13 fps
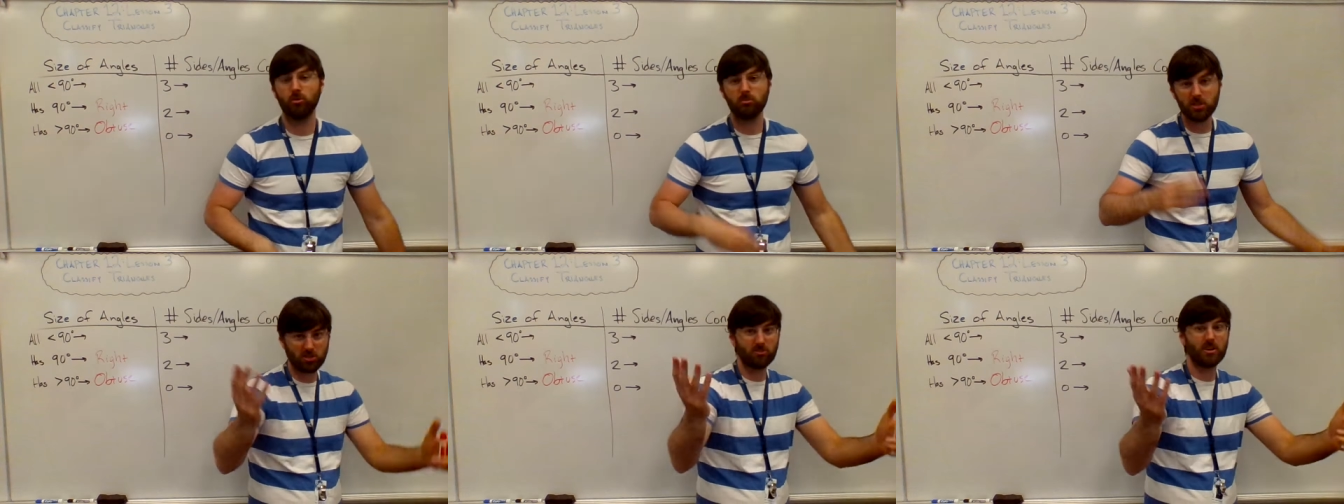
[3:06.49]

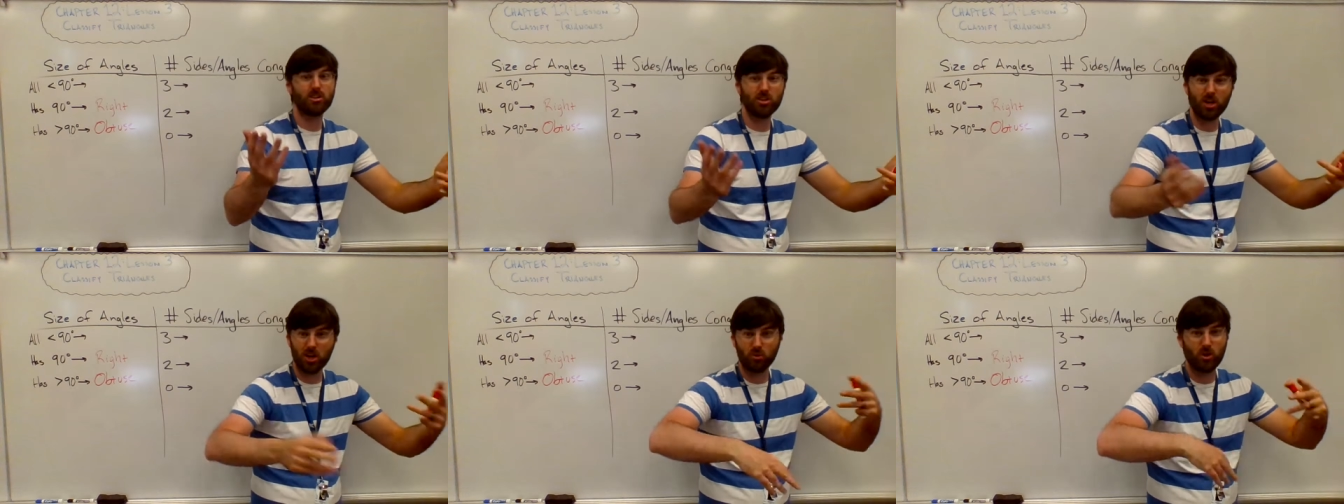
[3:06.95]
Well, Mr. Van
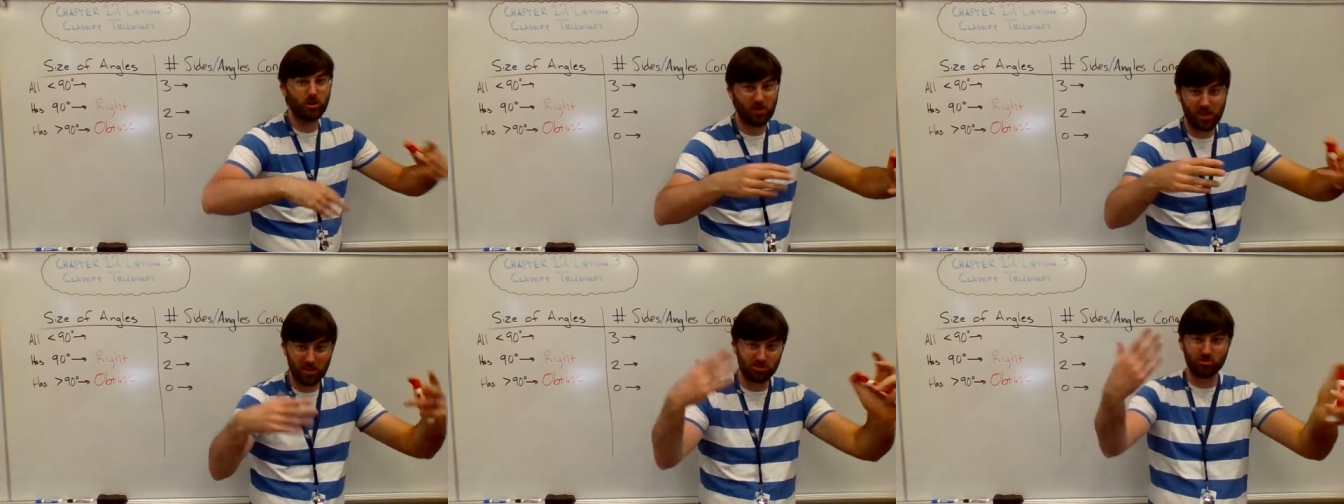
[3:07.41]
Dong, what if
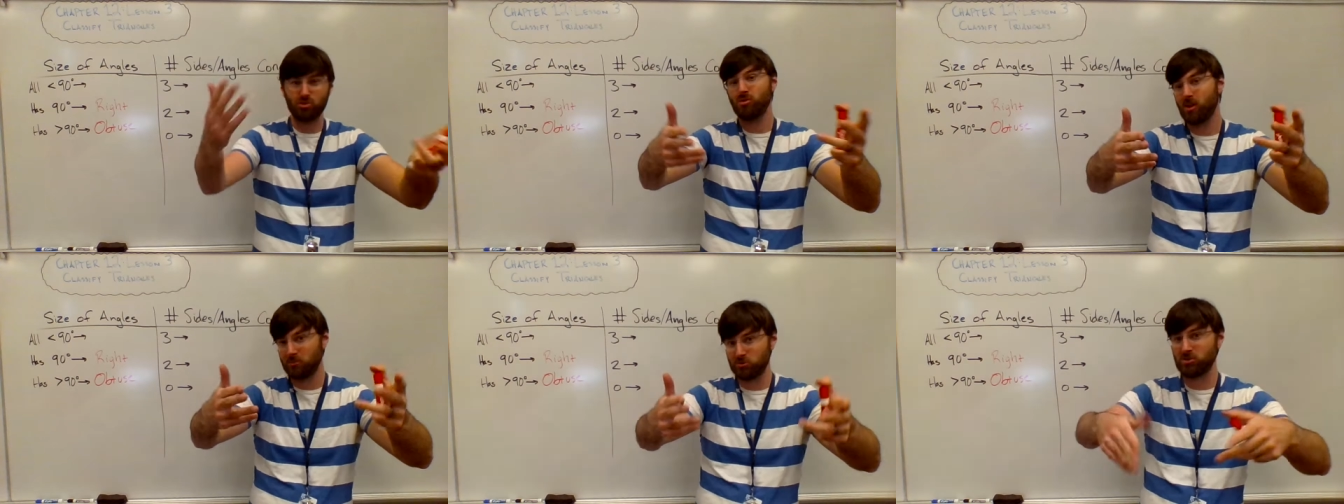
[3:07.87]
it has 2
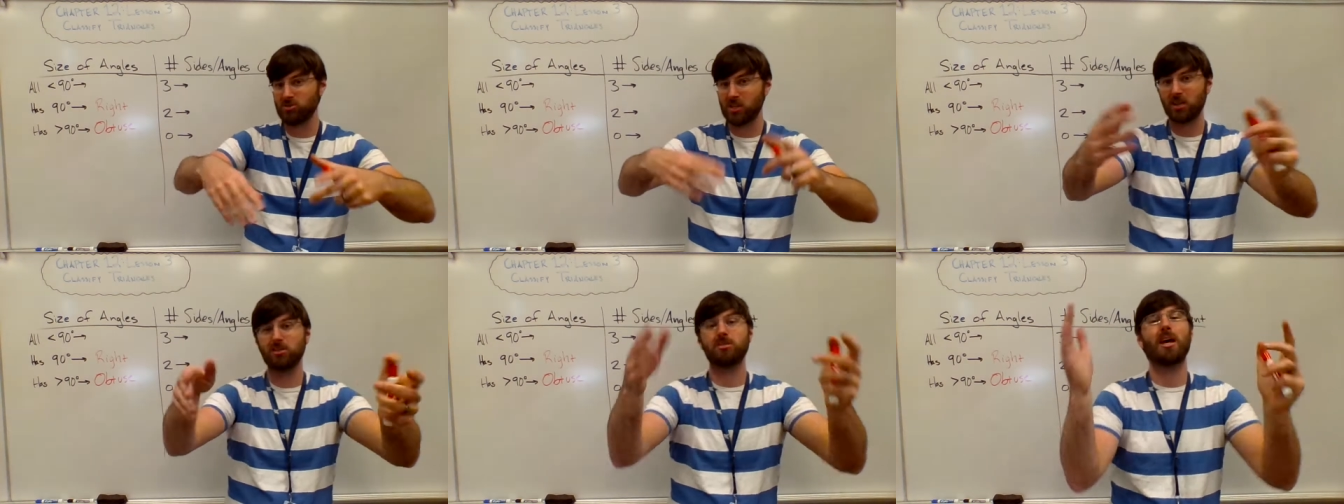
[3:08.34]
obtuse
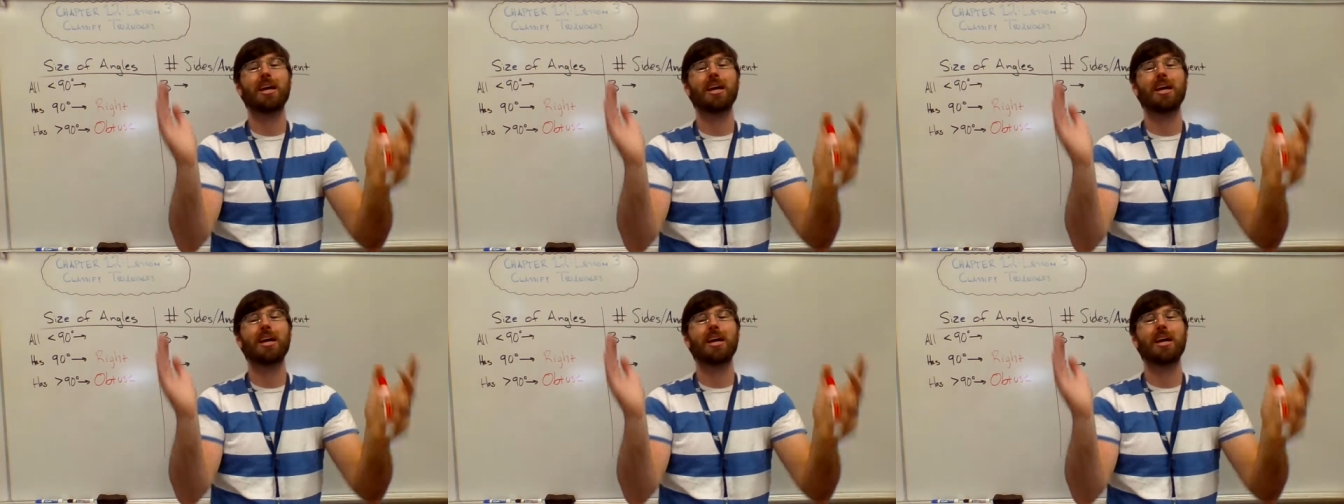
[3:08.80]
angles?